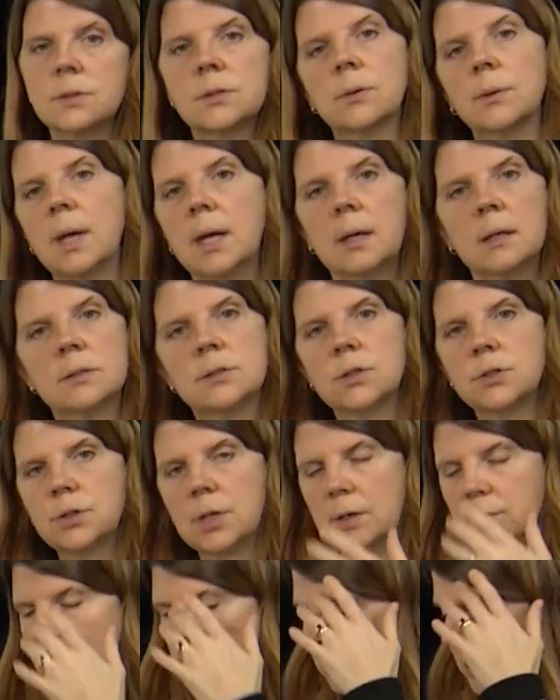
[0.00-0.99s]
So A is a
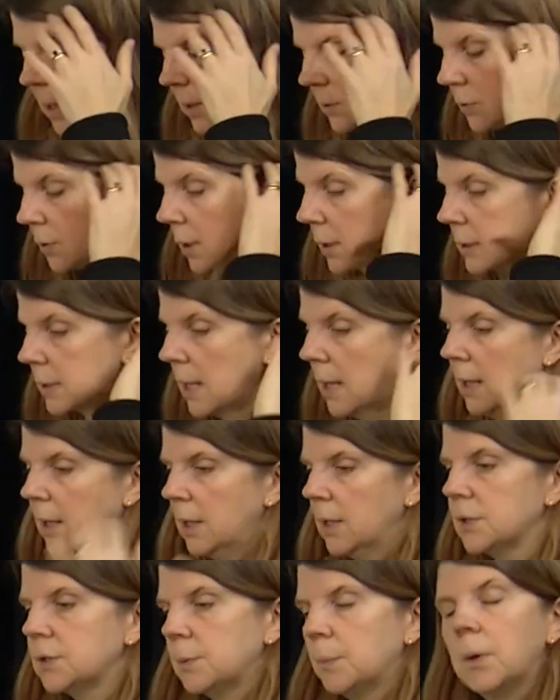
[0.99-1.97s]
general matrix.
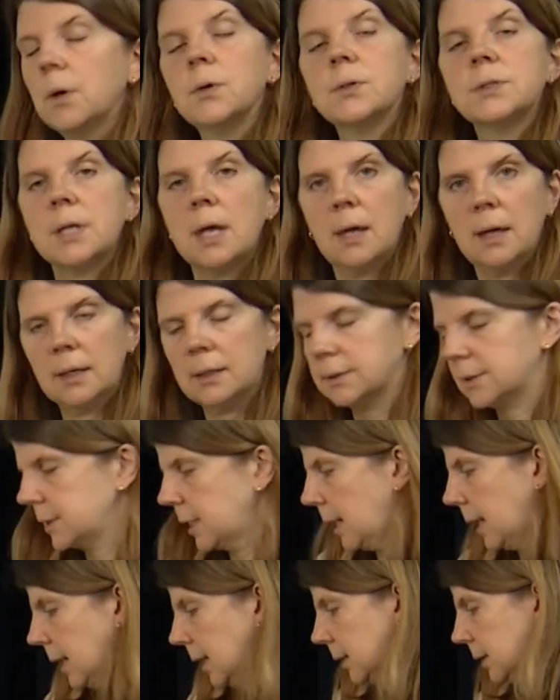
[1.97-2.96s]
Suppose A is
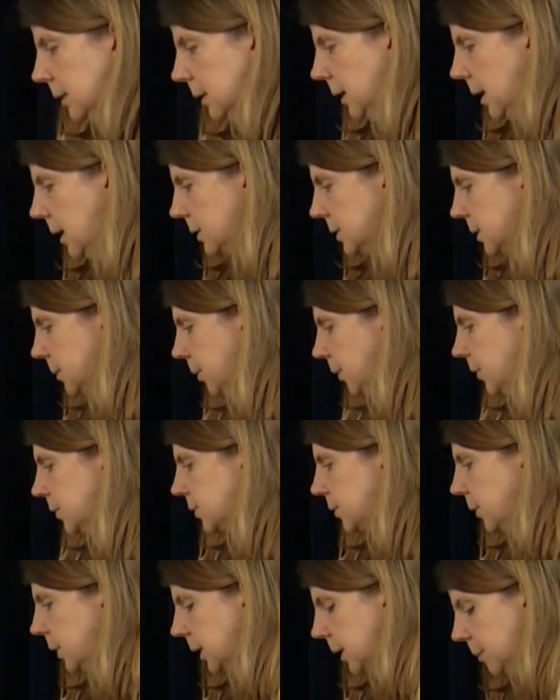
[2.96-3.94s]
diagonalizable,
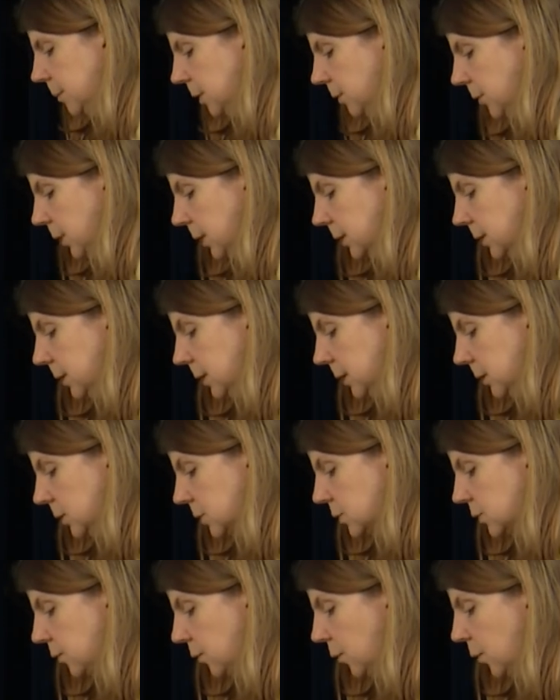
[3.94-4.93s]
so it can be written in
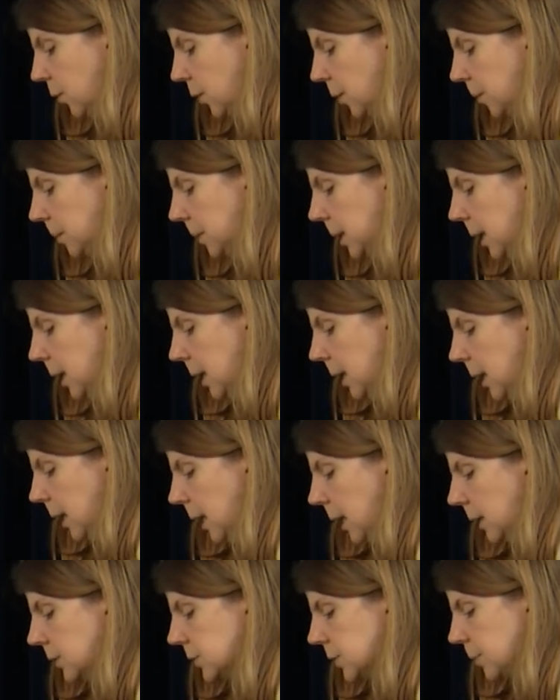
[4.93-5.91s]
this form.
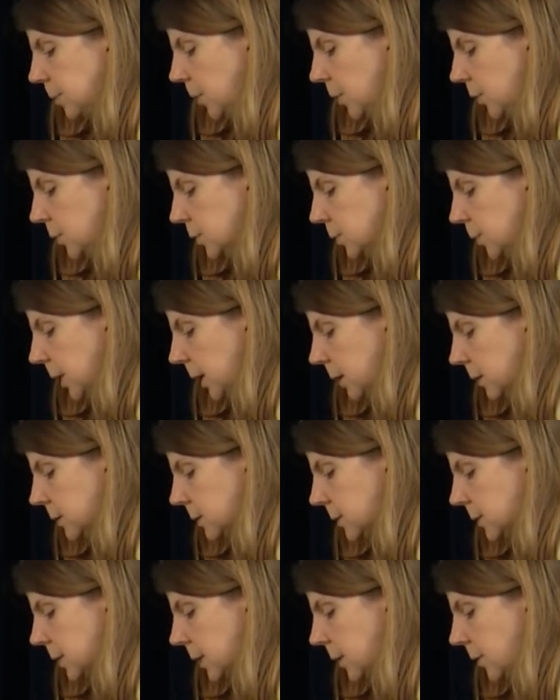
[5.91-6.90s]
And suppose we
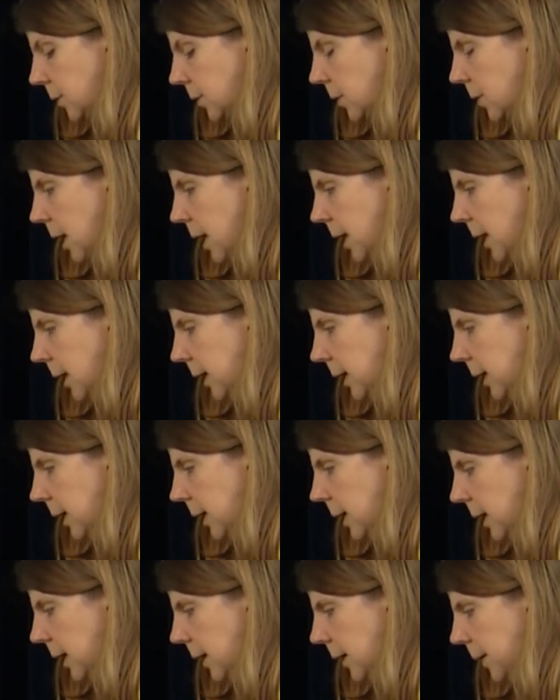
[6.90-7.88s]
consider
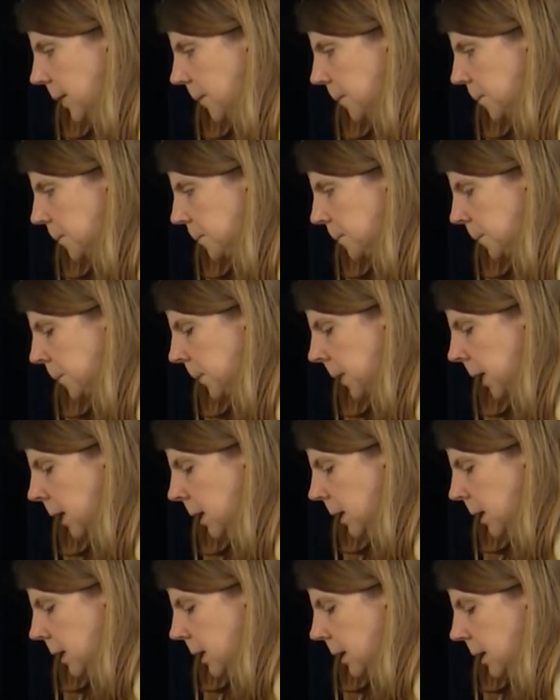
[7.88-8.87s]
a, um,
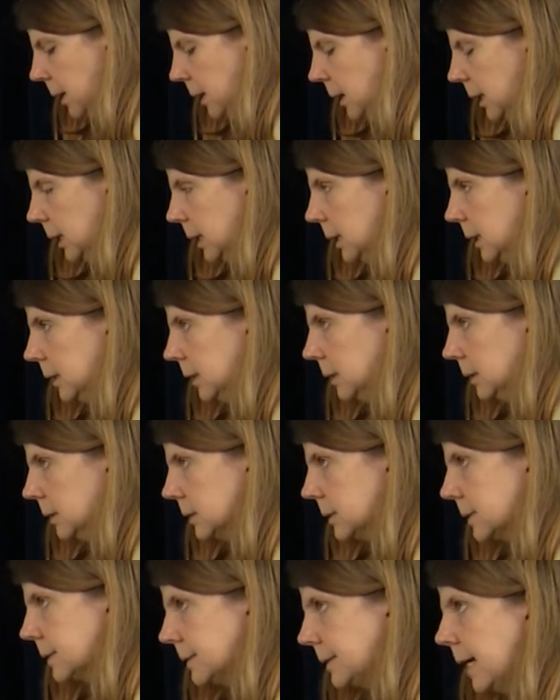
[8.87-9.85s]
a
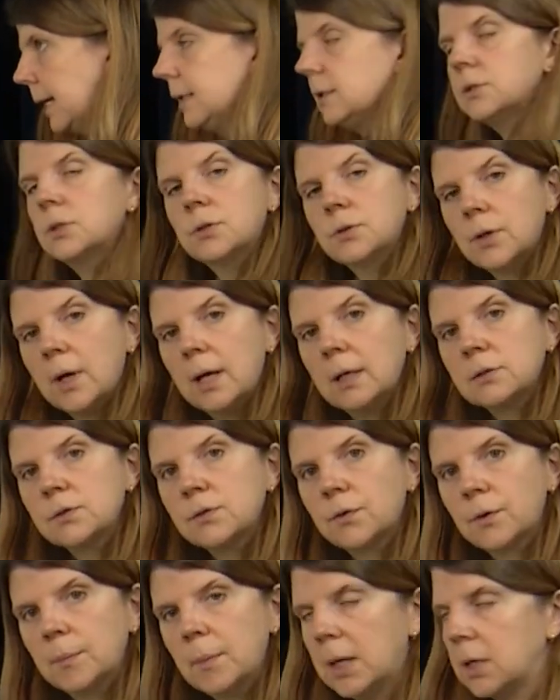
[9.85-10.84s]
state
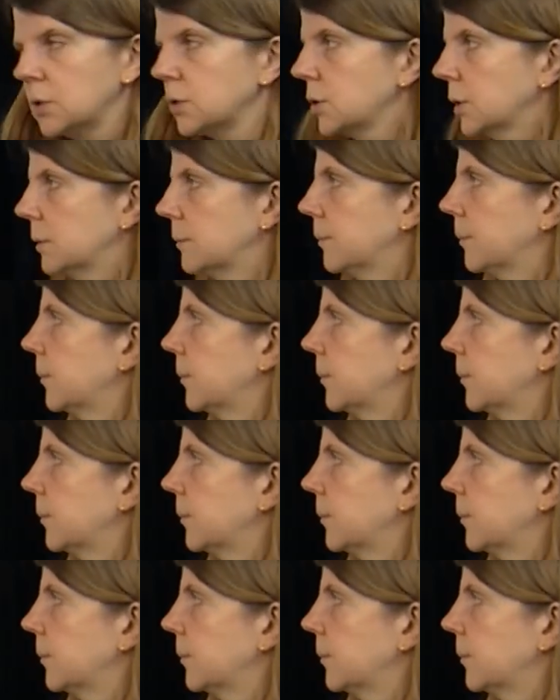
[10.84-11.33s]
transformation.